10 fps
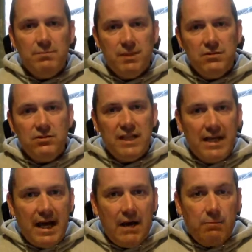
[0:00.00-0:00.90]
because they
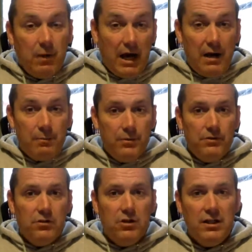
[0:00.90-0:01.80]

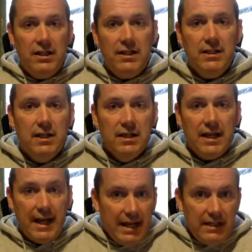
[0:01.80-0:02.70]
happened early
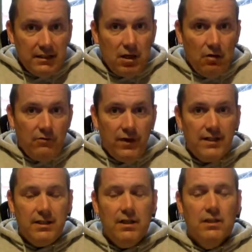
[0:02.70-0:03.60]
in
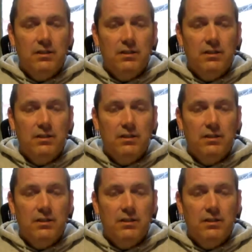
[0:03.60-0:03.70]
COVID,